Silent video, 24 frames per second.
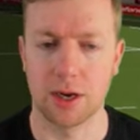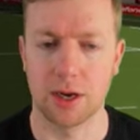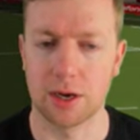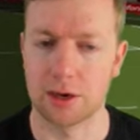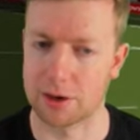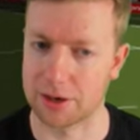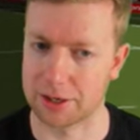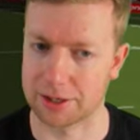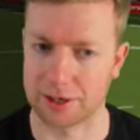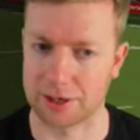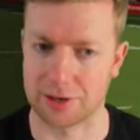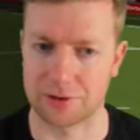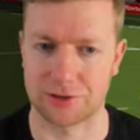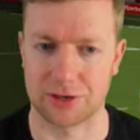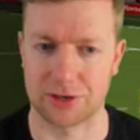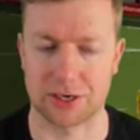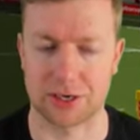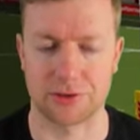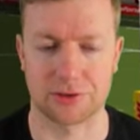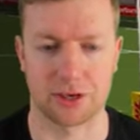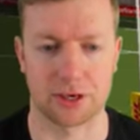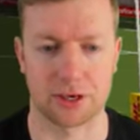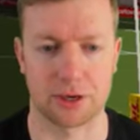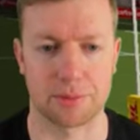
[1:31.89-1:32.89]
Like I said,
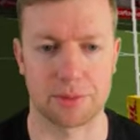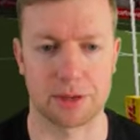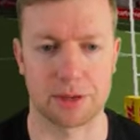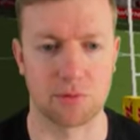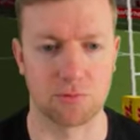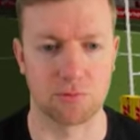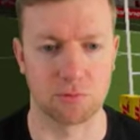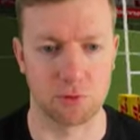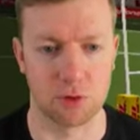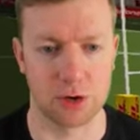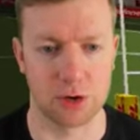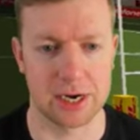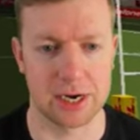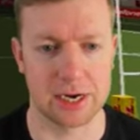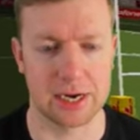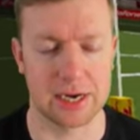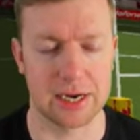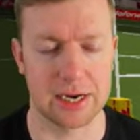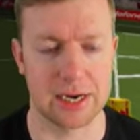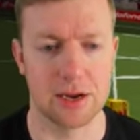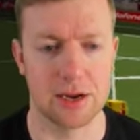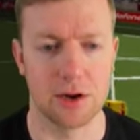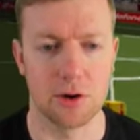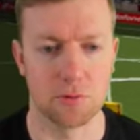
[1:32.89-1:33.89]
it's going to be a
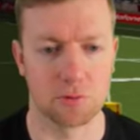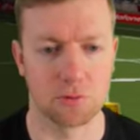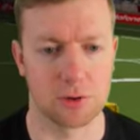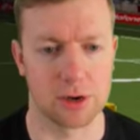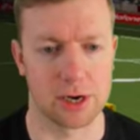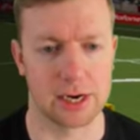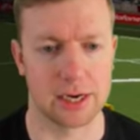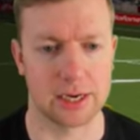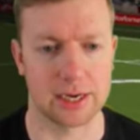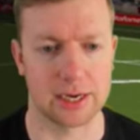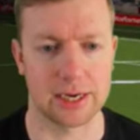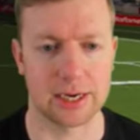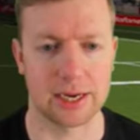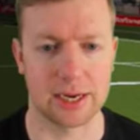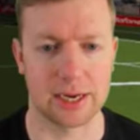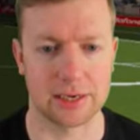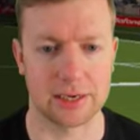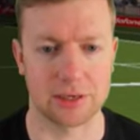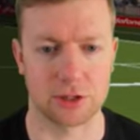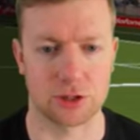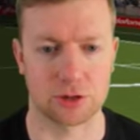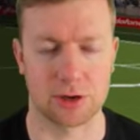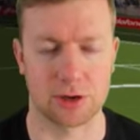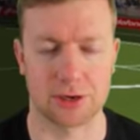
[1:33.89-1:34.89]
really, really
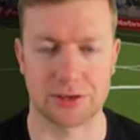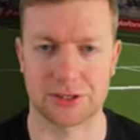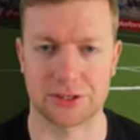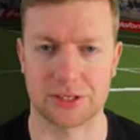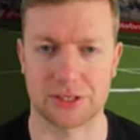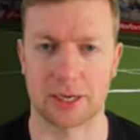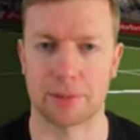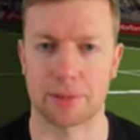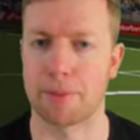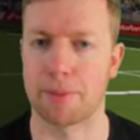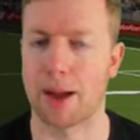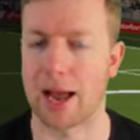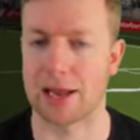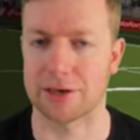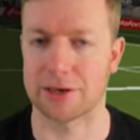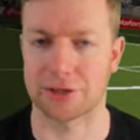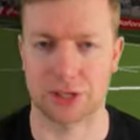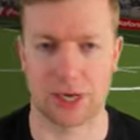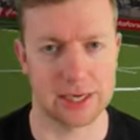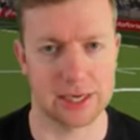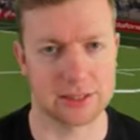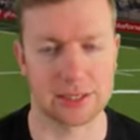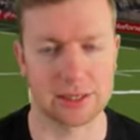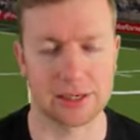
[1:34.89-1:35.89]
interesting match.
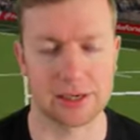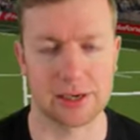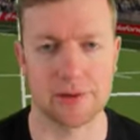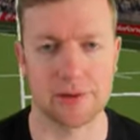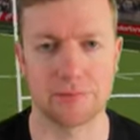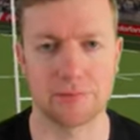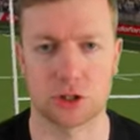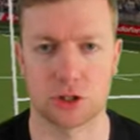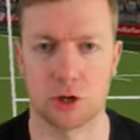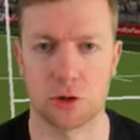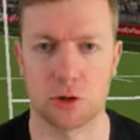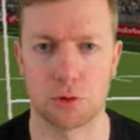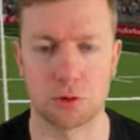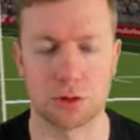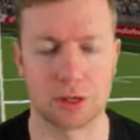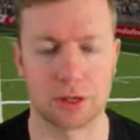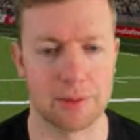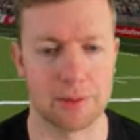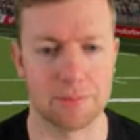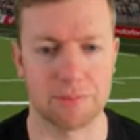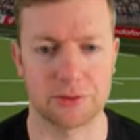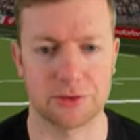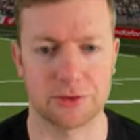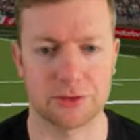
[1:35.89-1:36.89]
Italy have shown
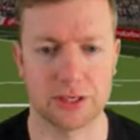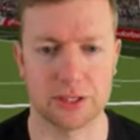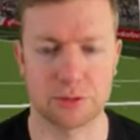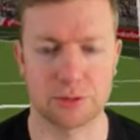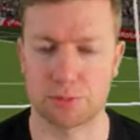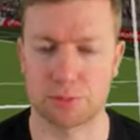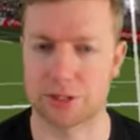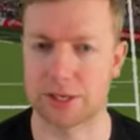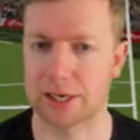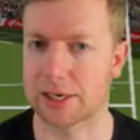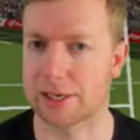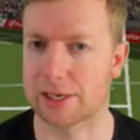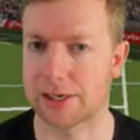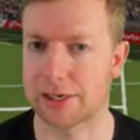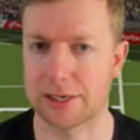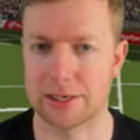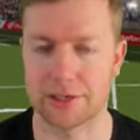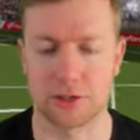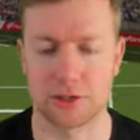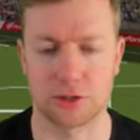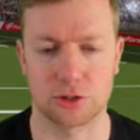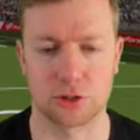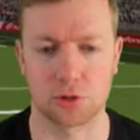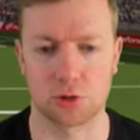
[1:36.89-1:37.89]
glimpses, particularly
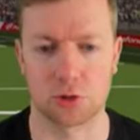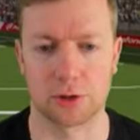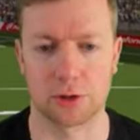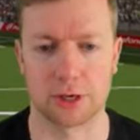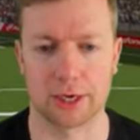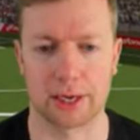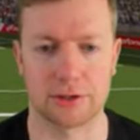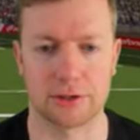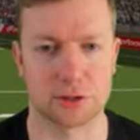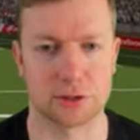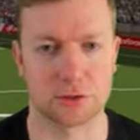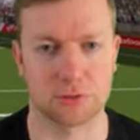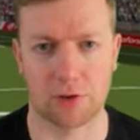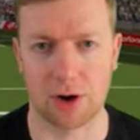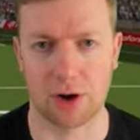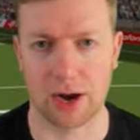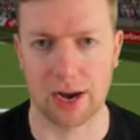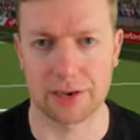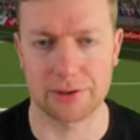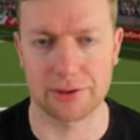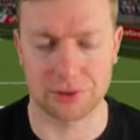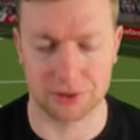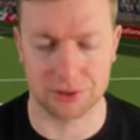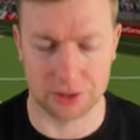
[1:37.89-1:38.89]
in the draw against
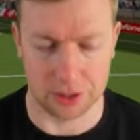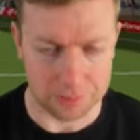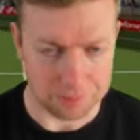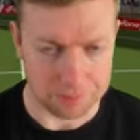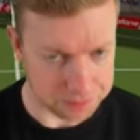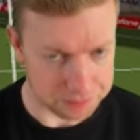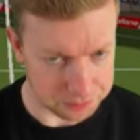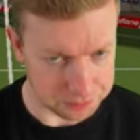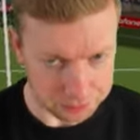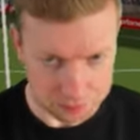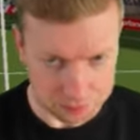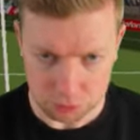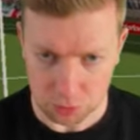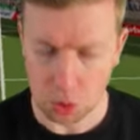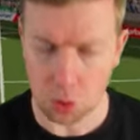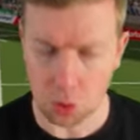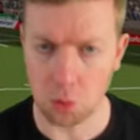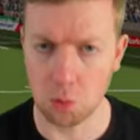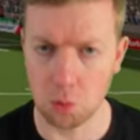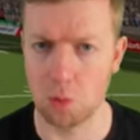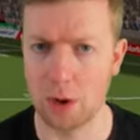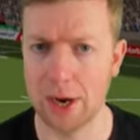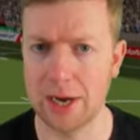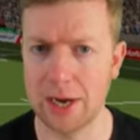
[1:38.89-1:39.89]
France.
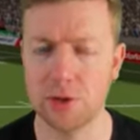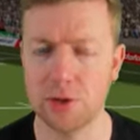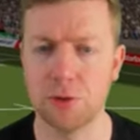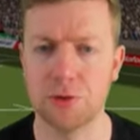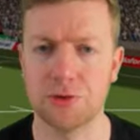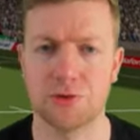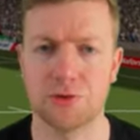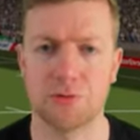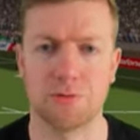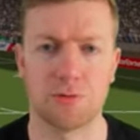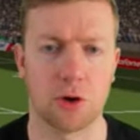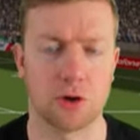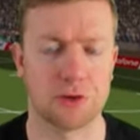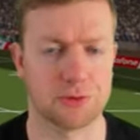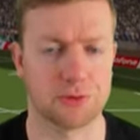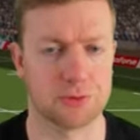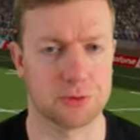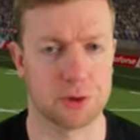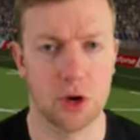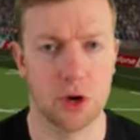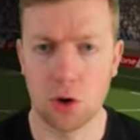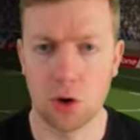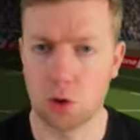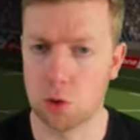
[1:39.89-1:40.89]
Wales have lost
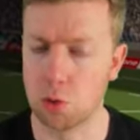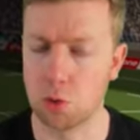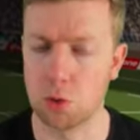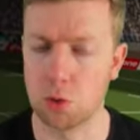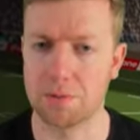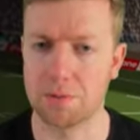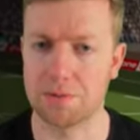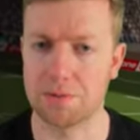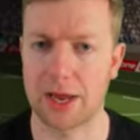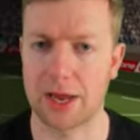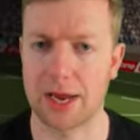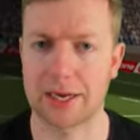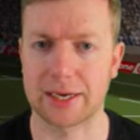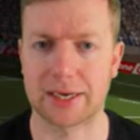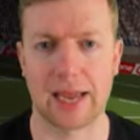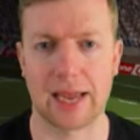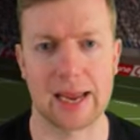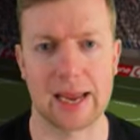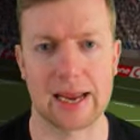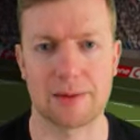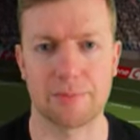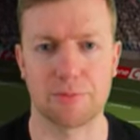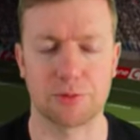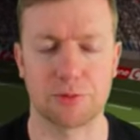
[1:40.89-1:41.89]
all of their
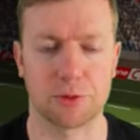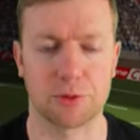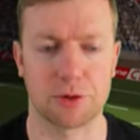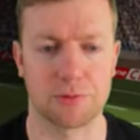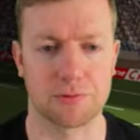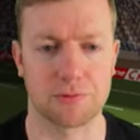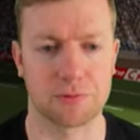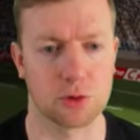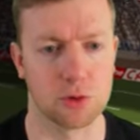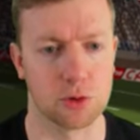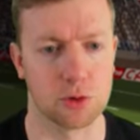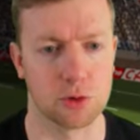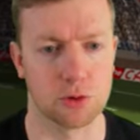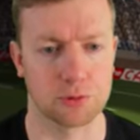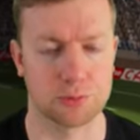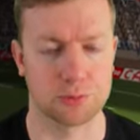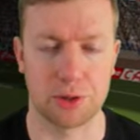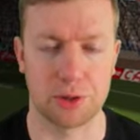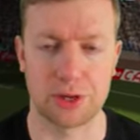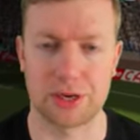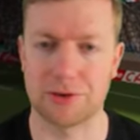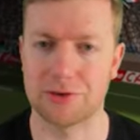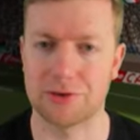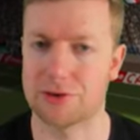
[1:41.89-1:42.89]
games, but of course
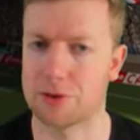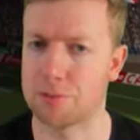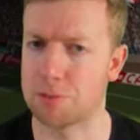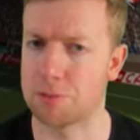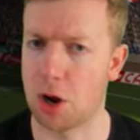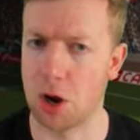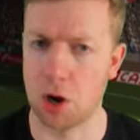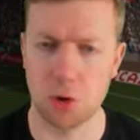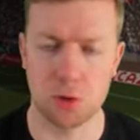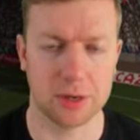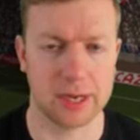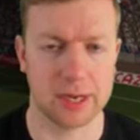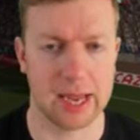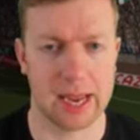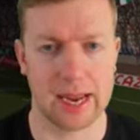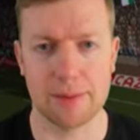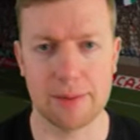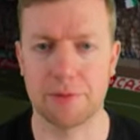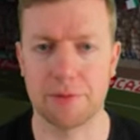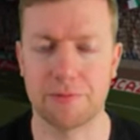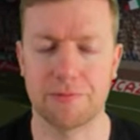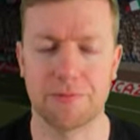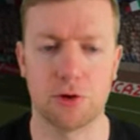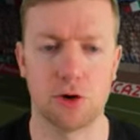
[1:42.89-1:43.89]
put in some okay
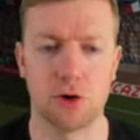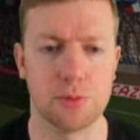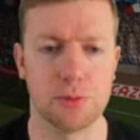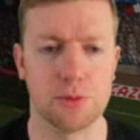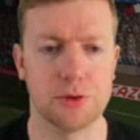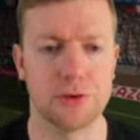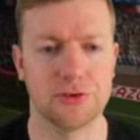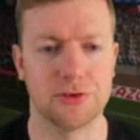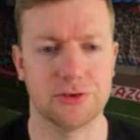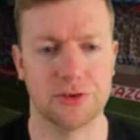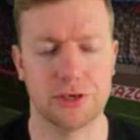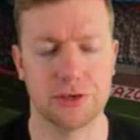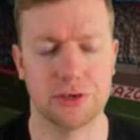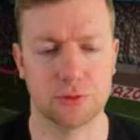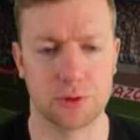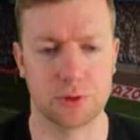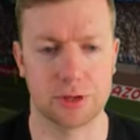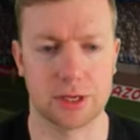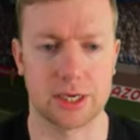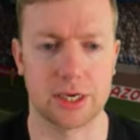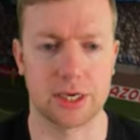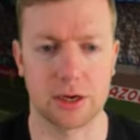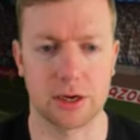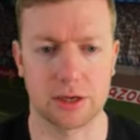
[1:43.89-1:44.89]
performances with
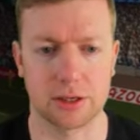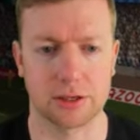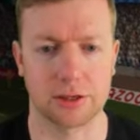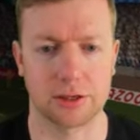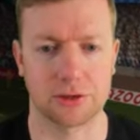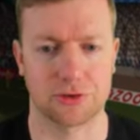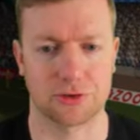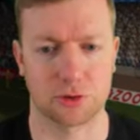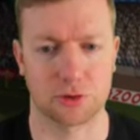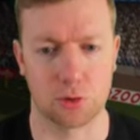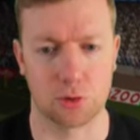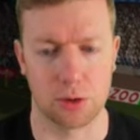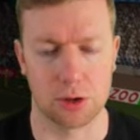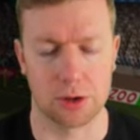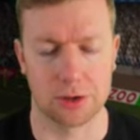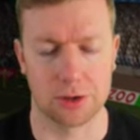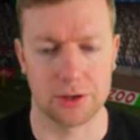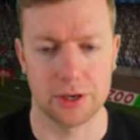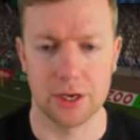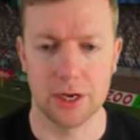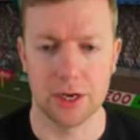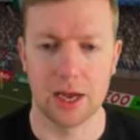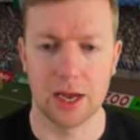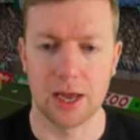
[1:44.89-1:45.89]
a younger squad.
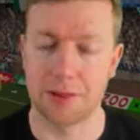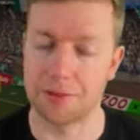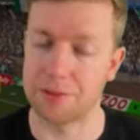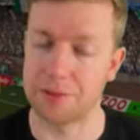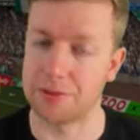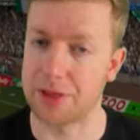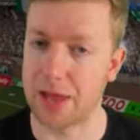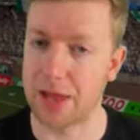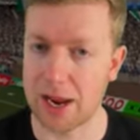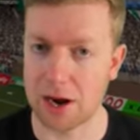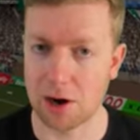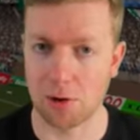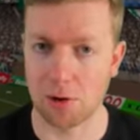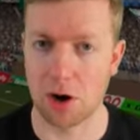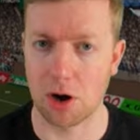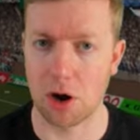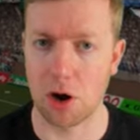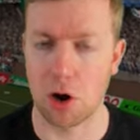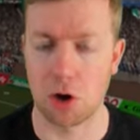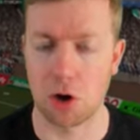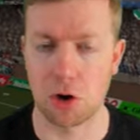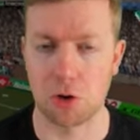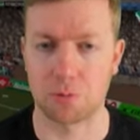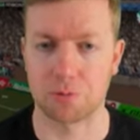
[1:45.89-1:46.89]
And they are at
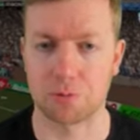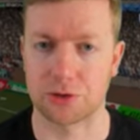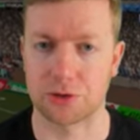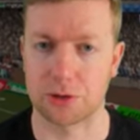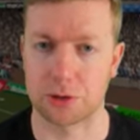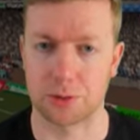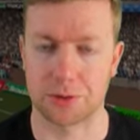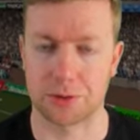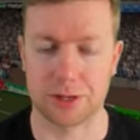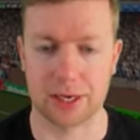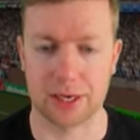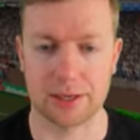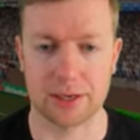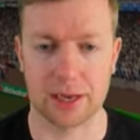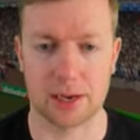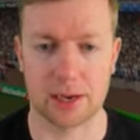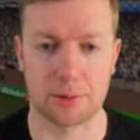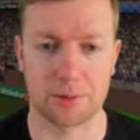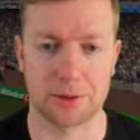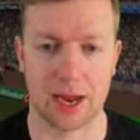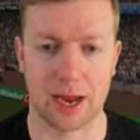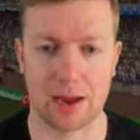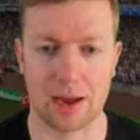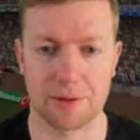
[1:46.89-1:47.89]
home, so you'd think they
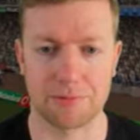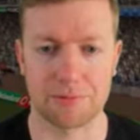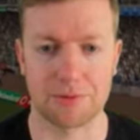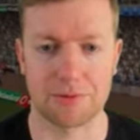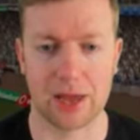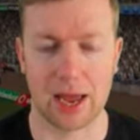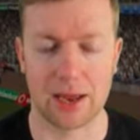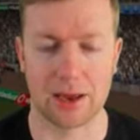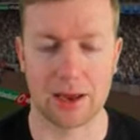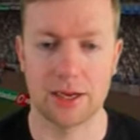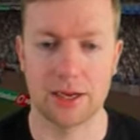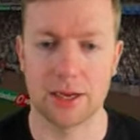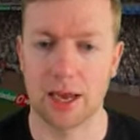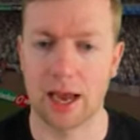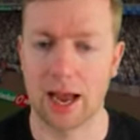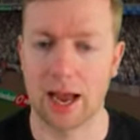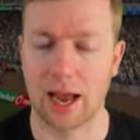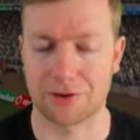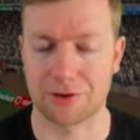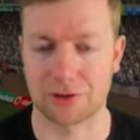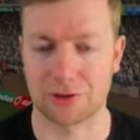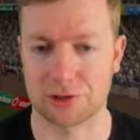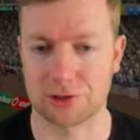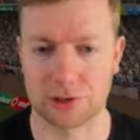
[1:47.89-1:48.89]
would have that
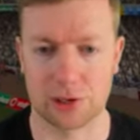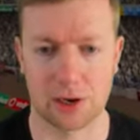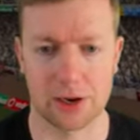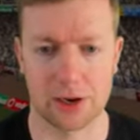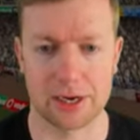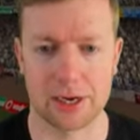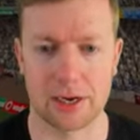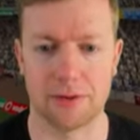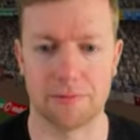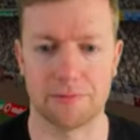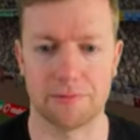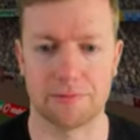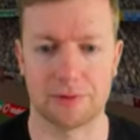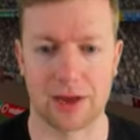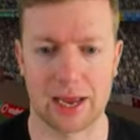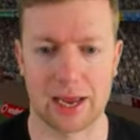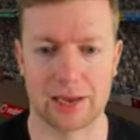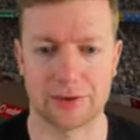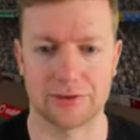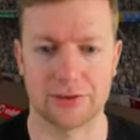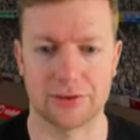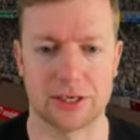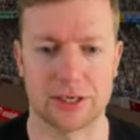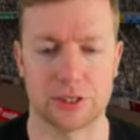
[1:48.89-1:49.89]
as a slight
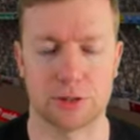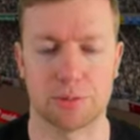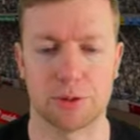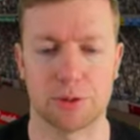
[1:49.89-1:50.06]
advantage.